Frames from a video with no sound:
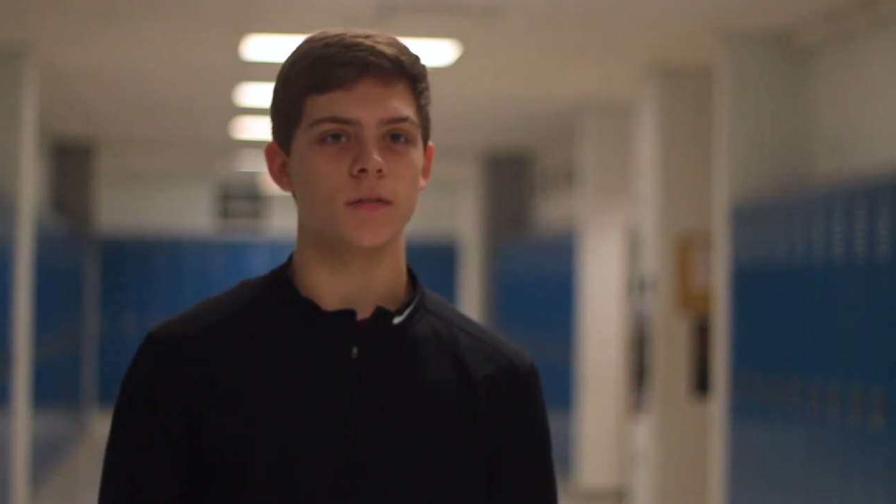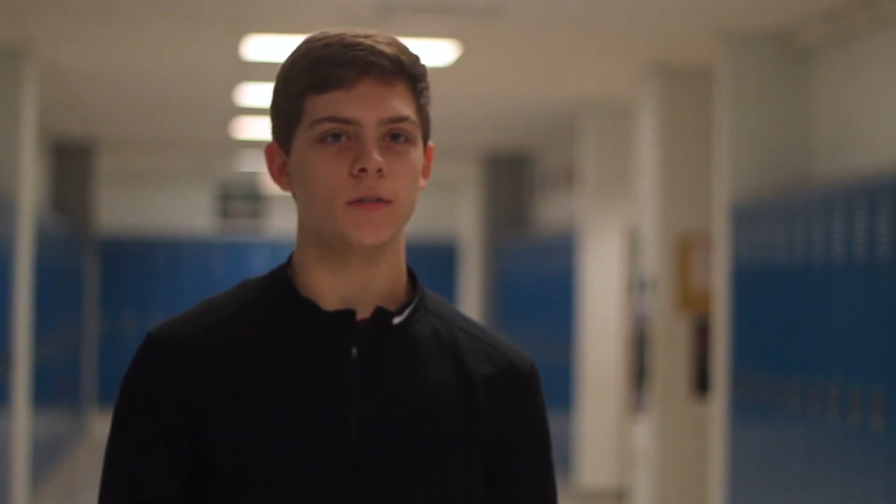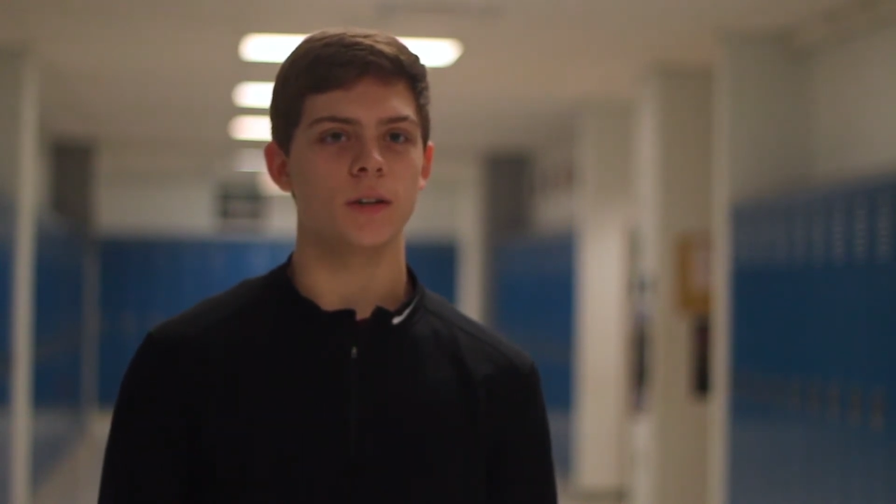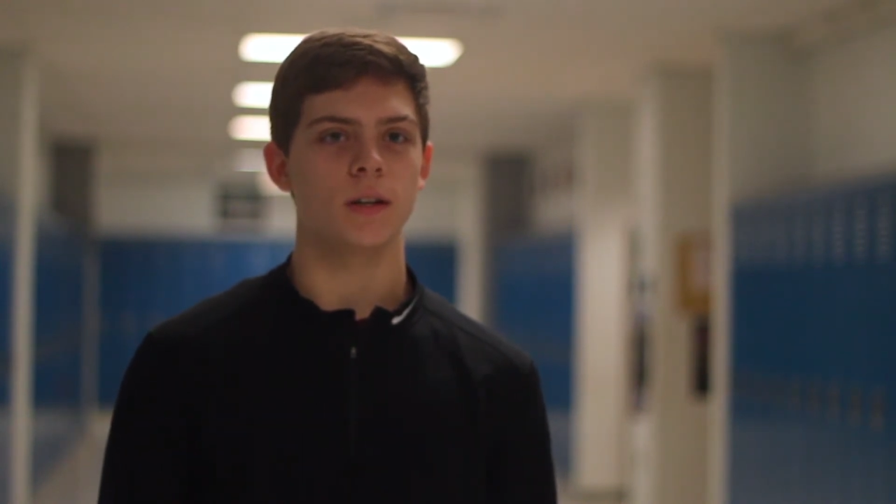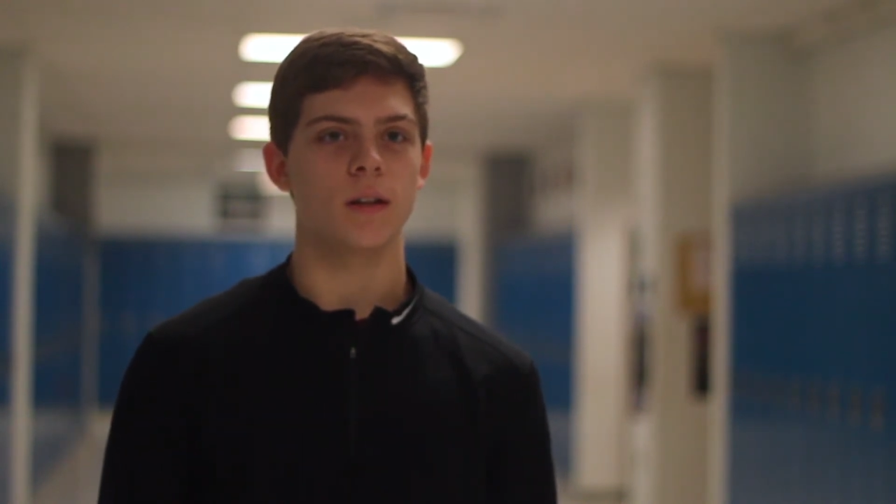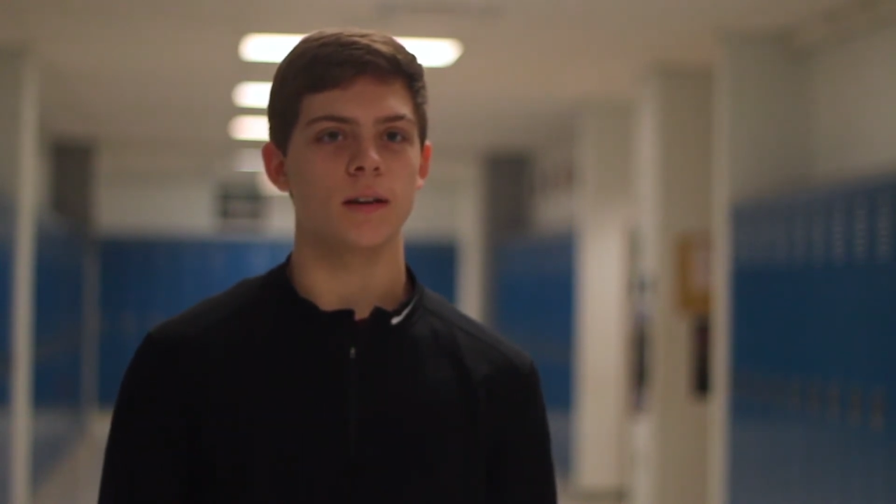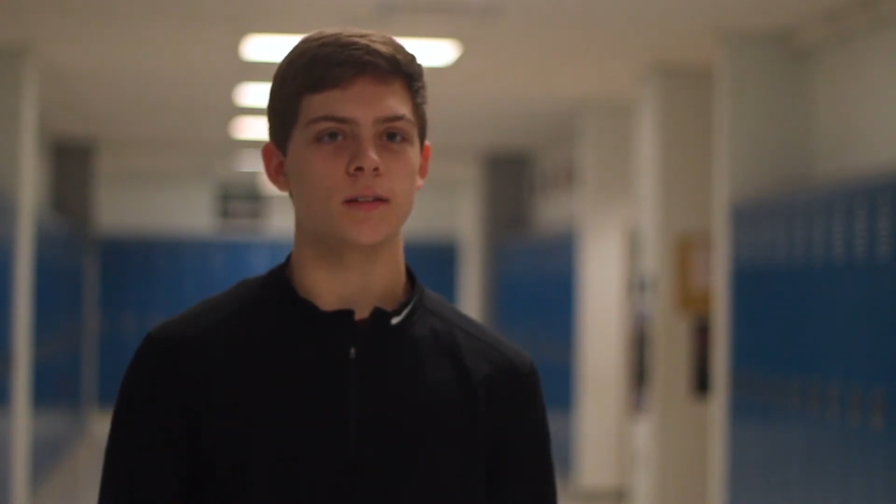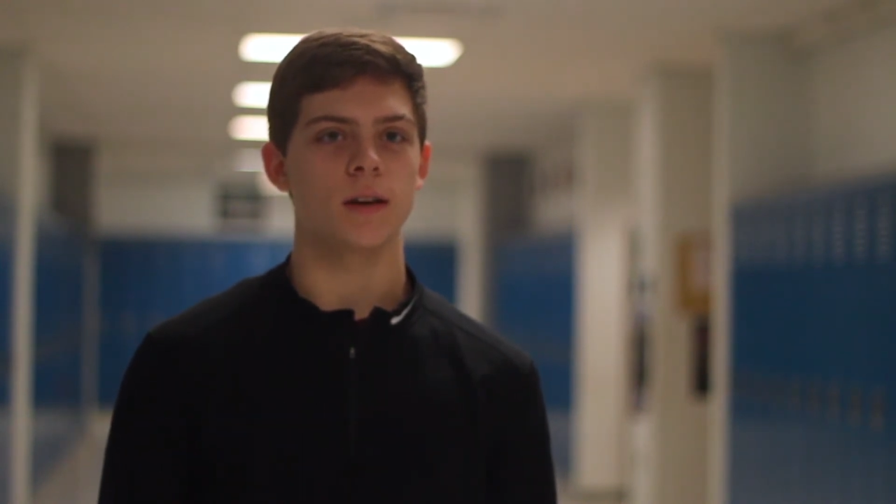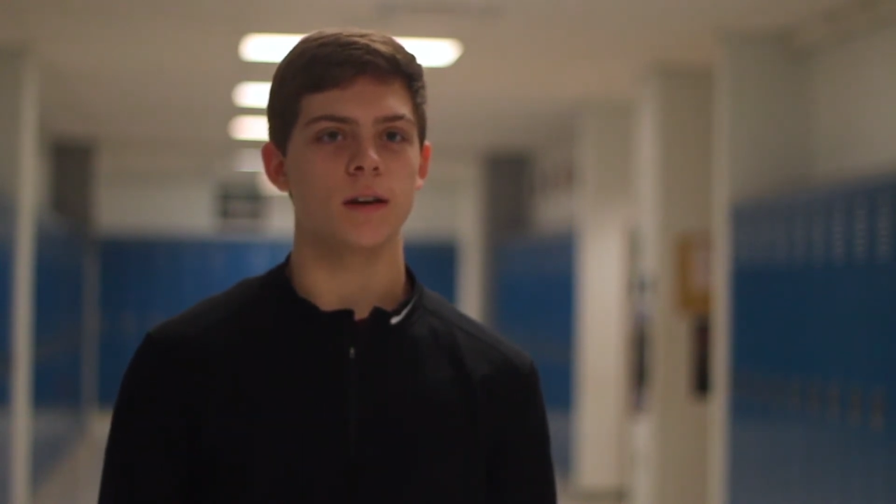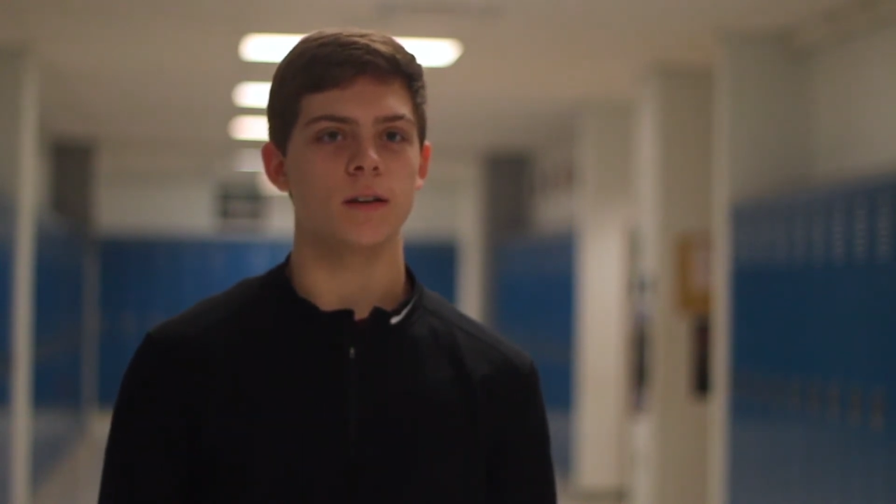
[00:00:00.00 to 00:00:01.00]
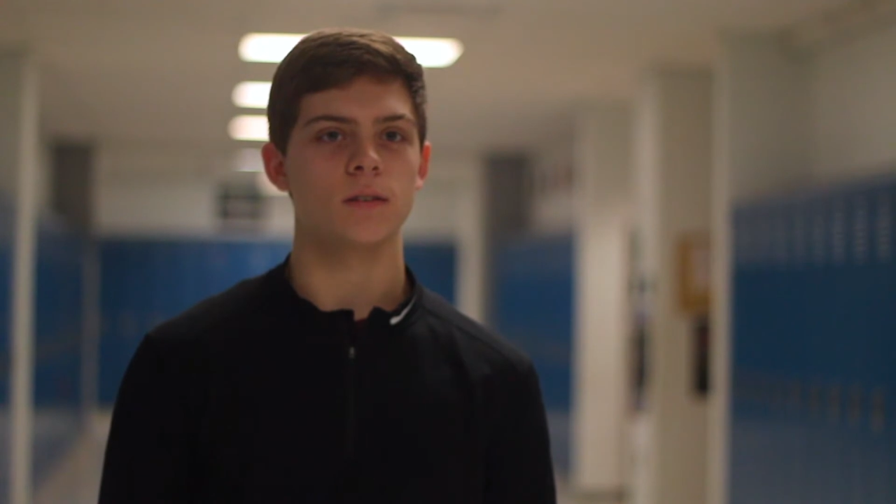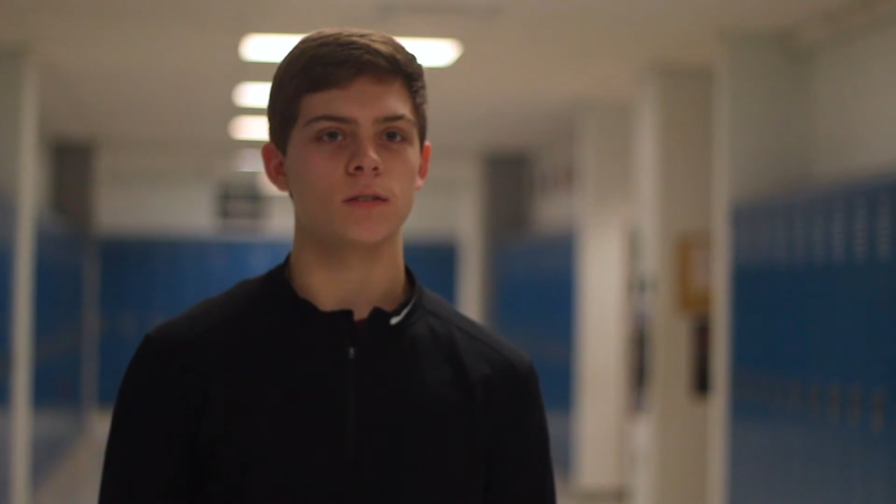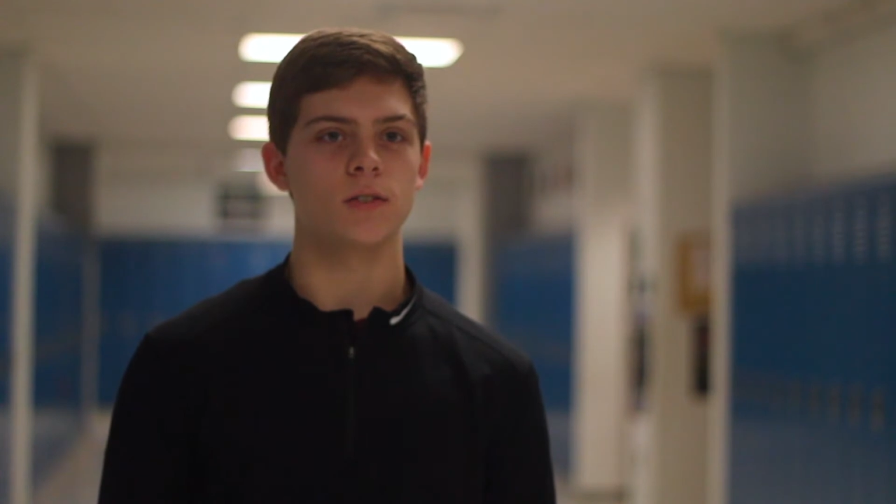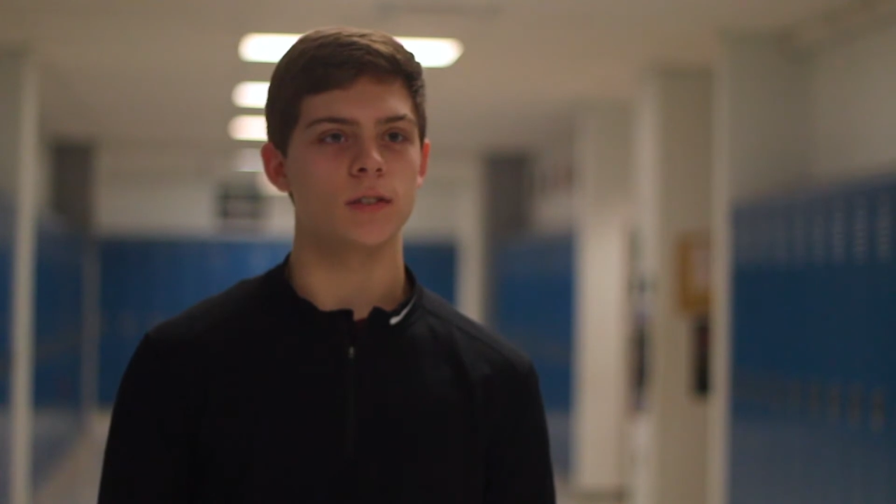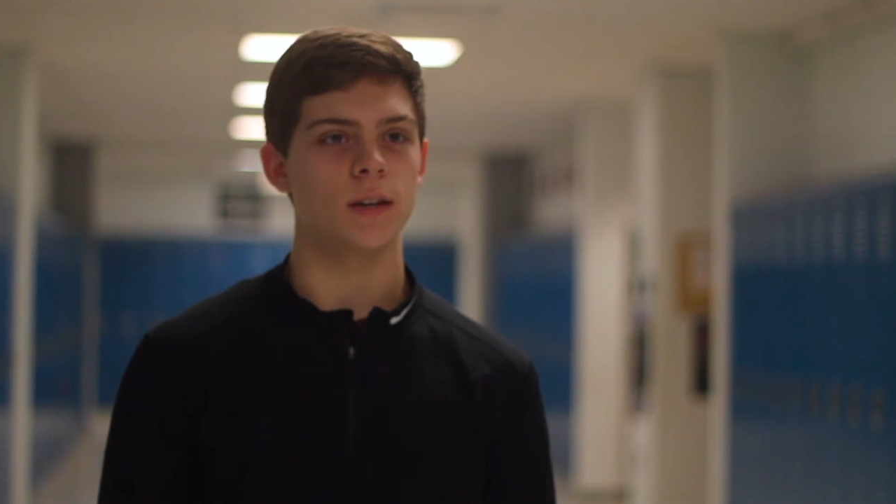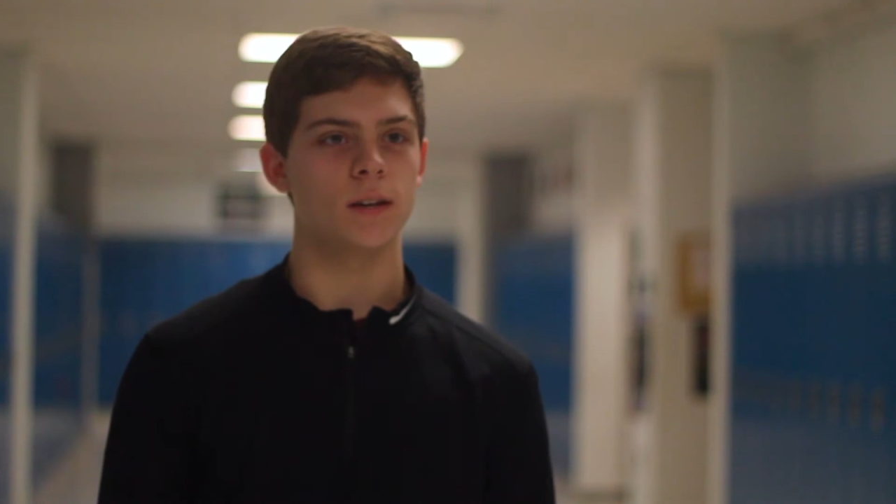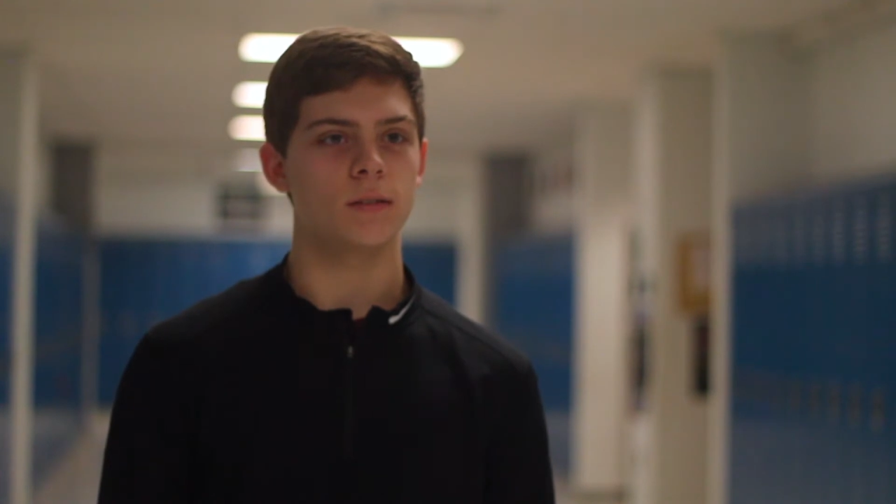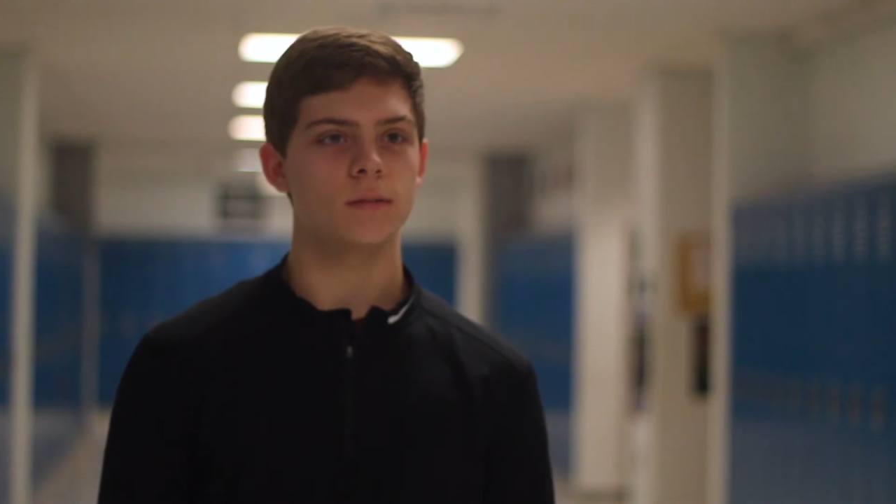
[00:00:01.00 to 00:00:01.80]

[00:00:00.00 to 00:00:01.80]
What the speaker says: definitely a class I should take